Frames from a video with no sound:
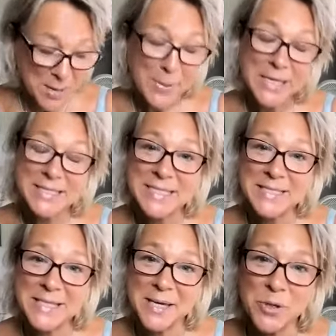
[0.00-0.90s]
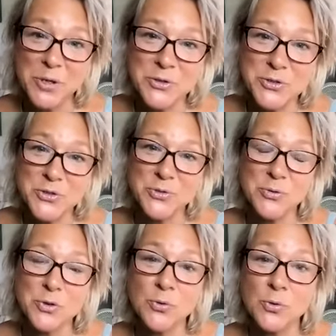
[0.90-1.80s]
Pisces, I'm going to do
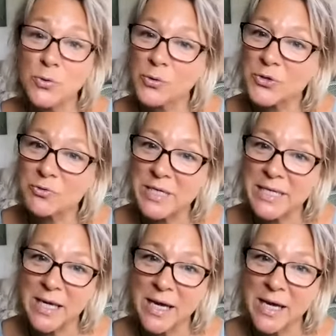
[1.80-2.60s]
your August reading.